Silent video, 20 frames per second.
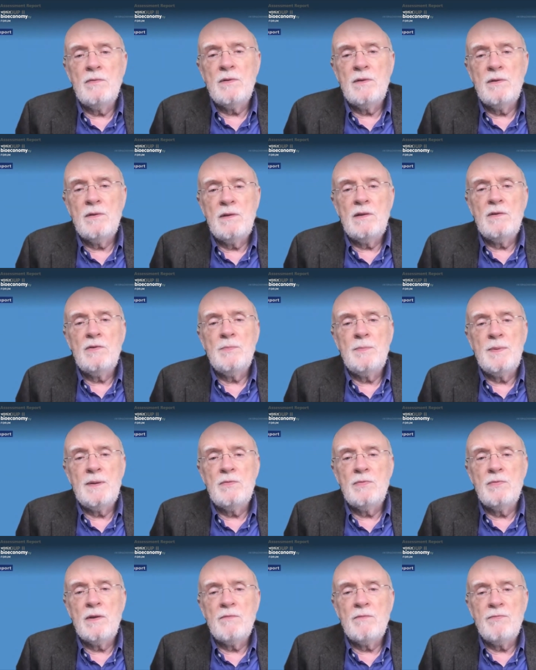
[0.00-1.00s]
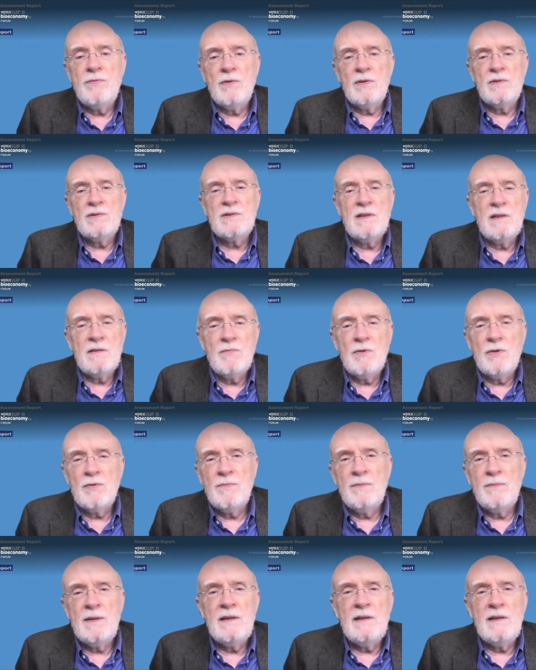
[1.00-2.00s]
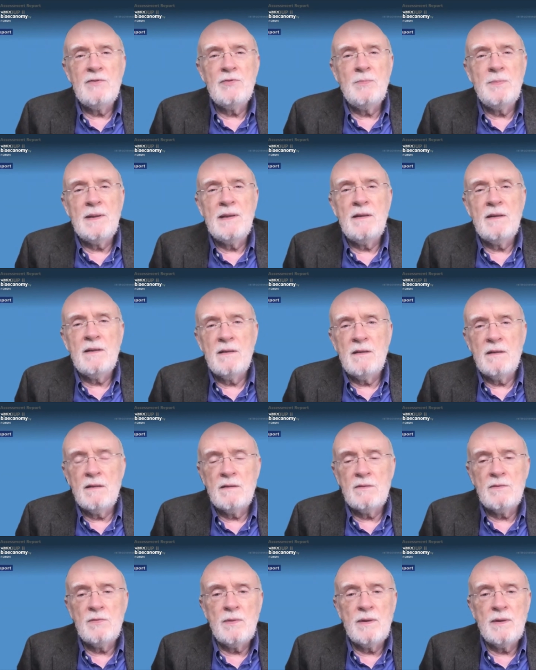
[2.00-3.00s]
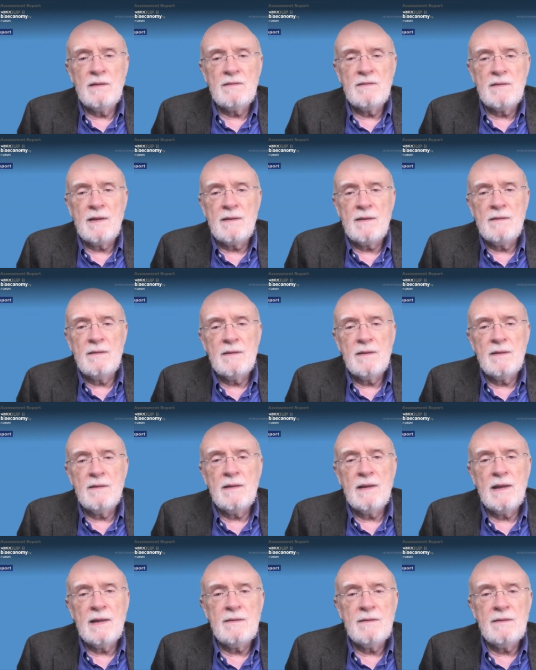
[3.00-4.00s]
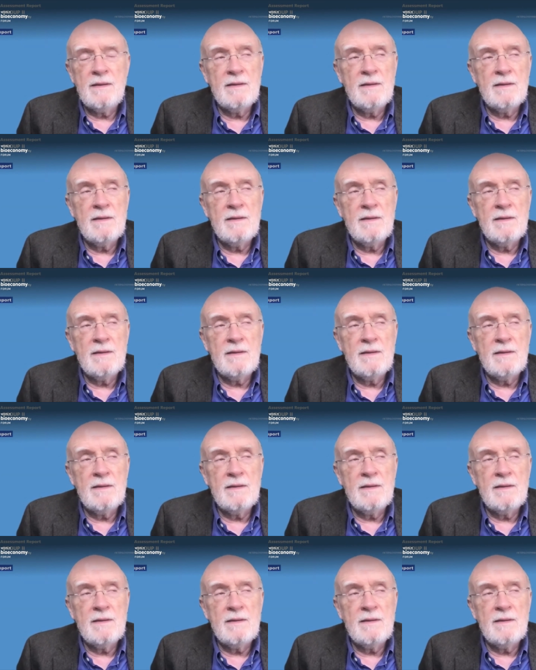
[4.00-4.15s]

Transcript: need to be doing first and what we need to be uh, doing second, and that mm.